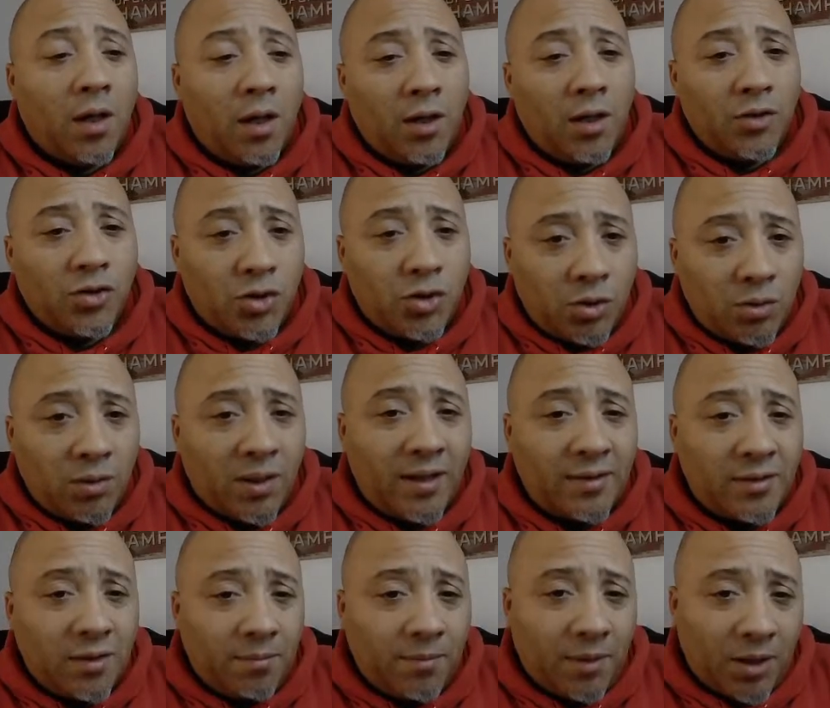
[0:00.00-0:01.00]
is you
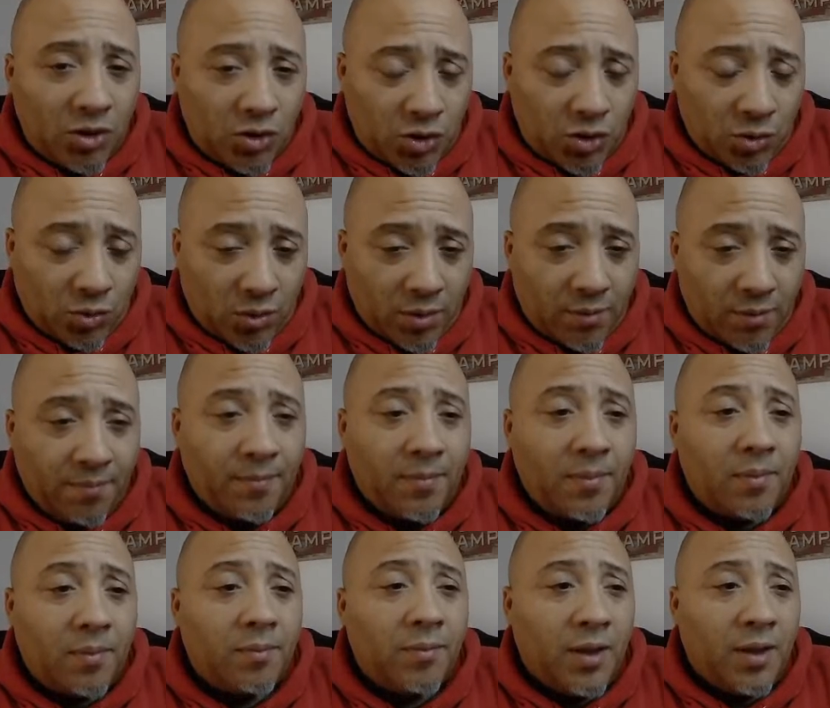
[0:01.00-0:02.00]
like to make sure
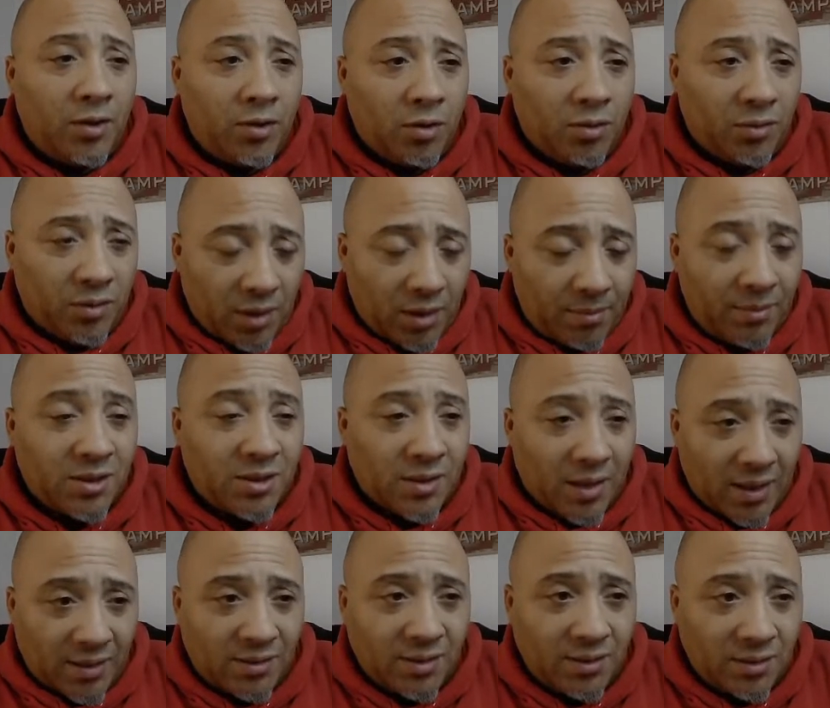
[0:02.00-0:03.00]
that your thumb is
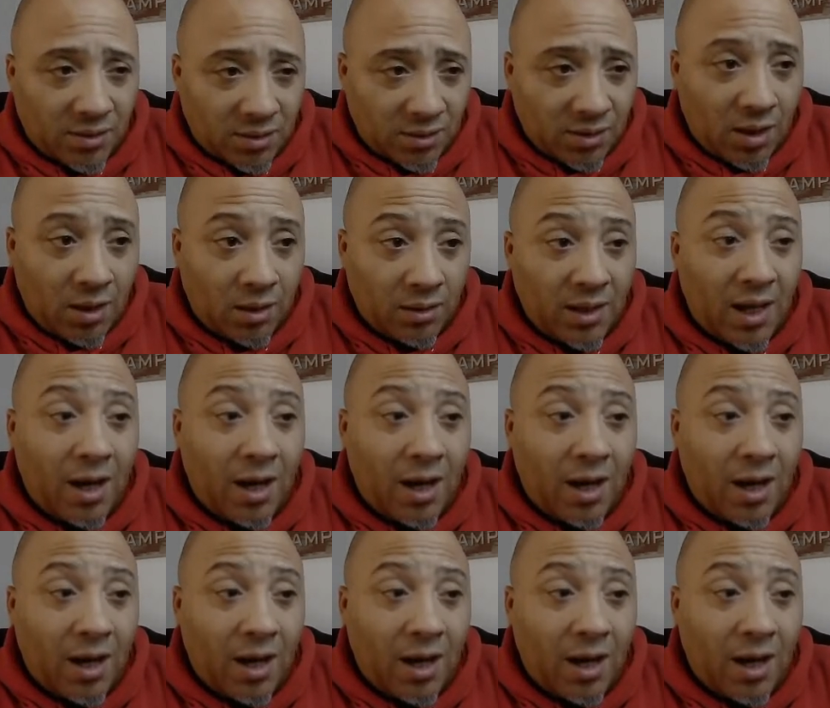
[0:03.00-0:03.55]
nice and snug.